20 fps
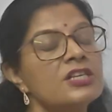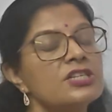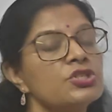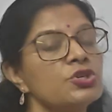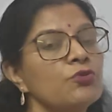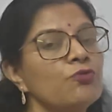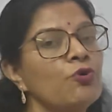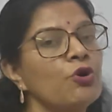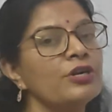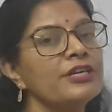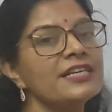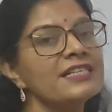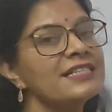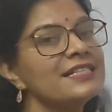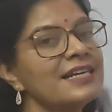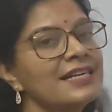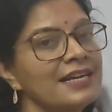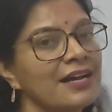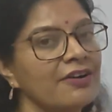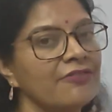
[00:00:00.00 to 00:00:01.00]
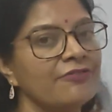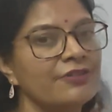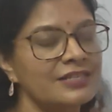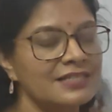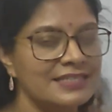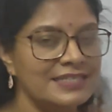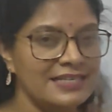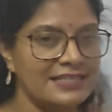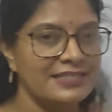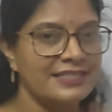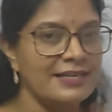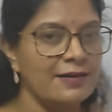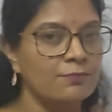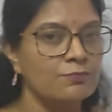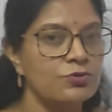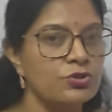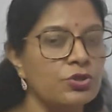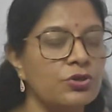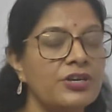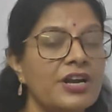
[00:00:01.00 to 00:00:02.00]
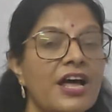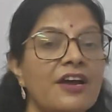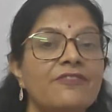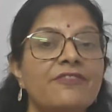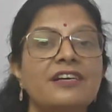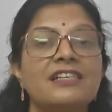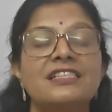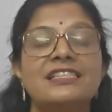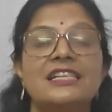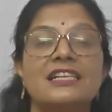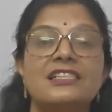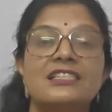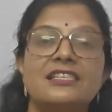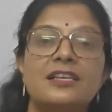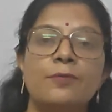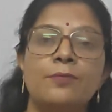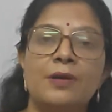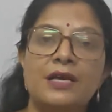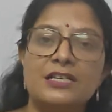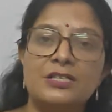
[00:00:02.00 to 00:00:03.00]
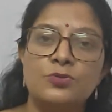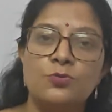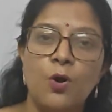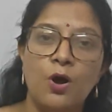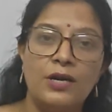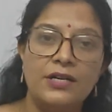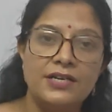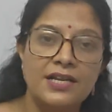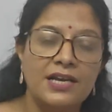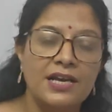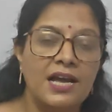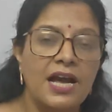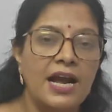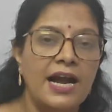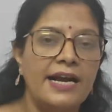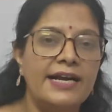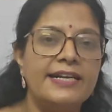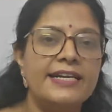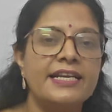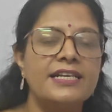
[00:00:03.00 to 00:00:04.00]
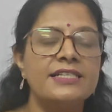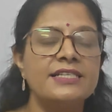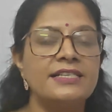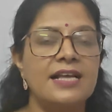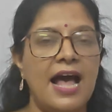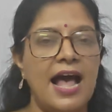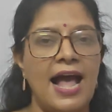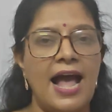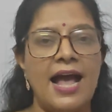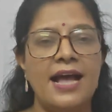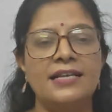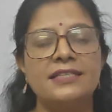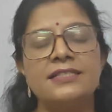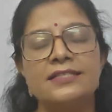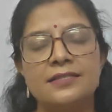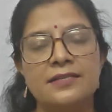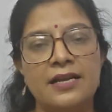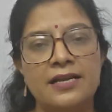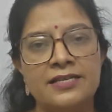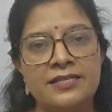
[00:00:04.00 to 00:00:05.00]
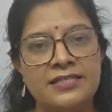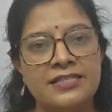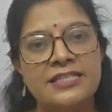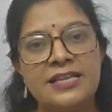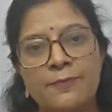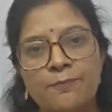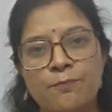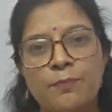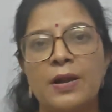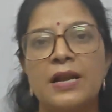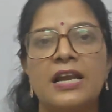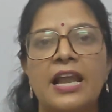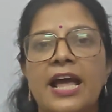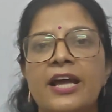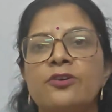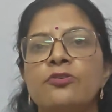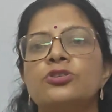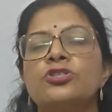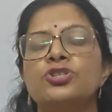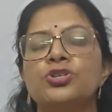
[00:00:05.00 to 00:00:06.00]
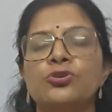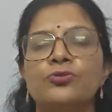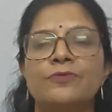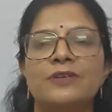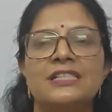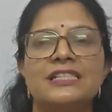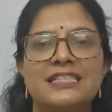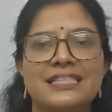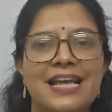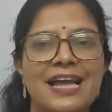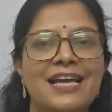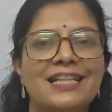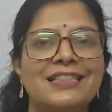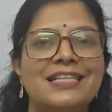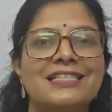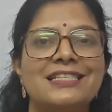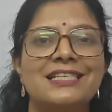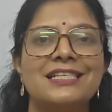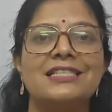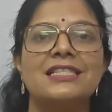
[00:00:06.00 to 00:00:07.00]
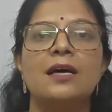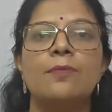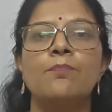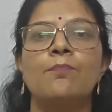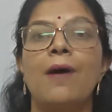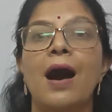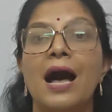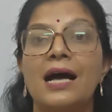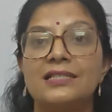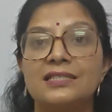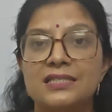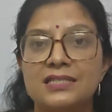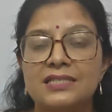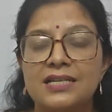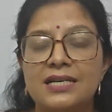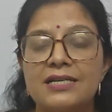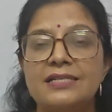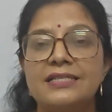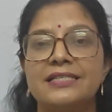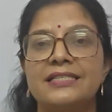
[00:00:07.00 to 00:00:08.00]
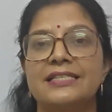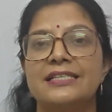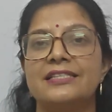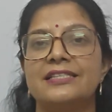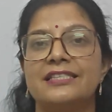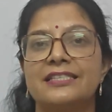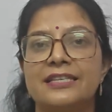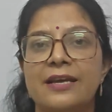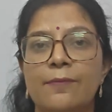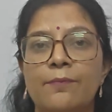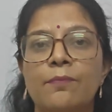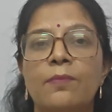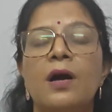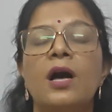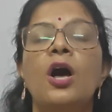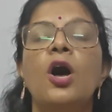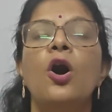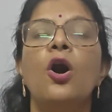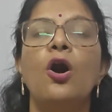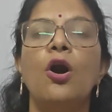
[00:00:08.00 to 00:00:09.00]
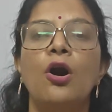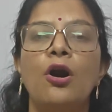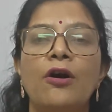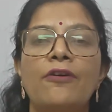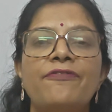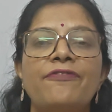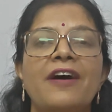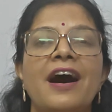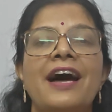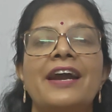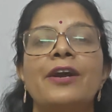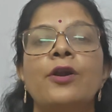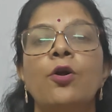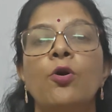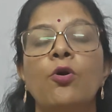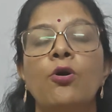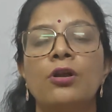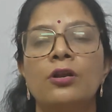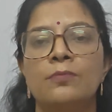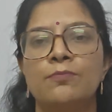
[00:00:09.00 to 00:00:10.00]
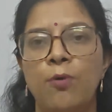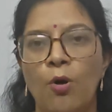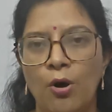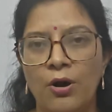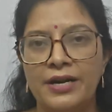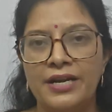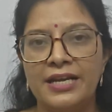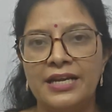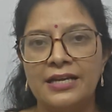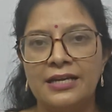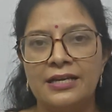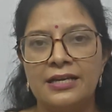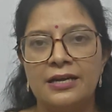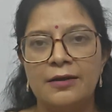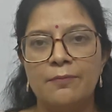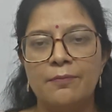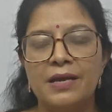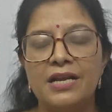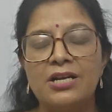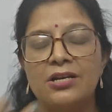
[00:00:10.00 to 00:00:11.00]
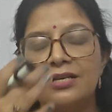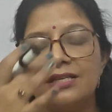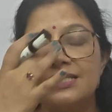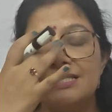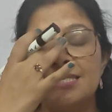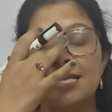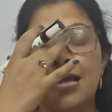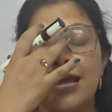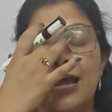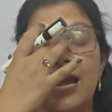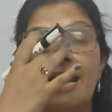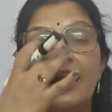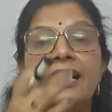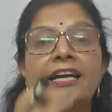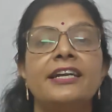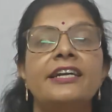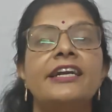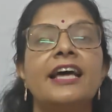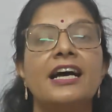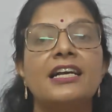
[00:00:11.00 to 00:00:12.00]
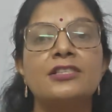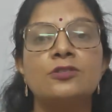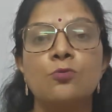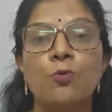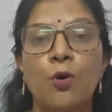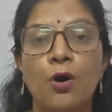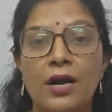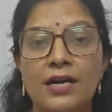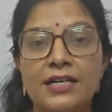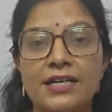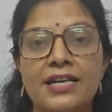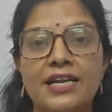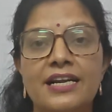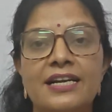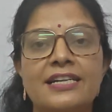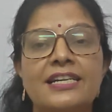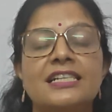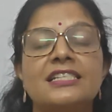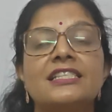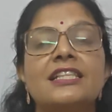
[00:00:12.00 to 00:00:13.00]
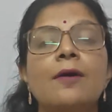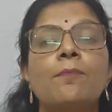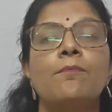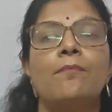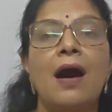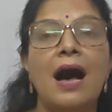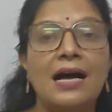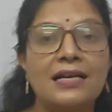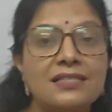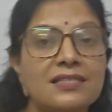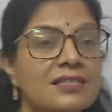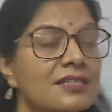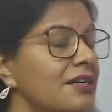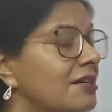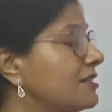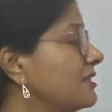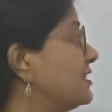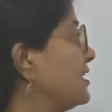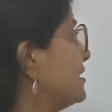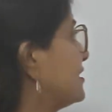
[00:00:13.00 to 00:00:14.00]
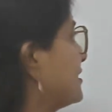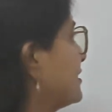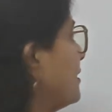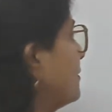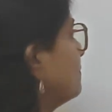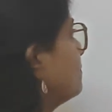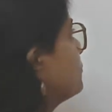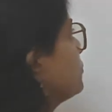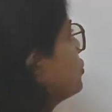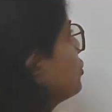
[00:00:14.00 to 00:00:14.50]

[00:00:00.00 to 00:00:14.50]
So what is the nervous system? So nervous system is what? It is, as in simple language you will say, this is the master system of our whole body, because it does what? It is the master system.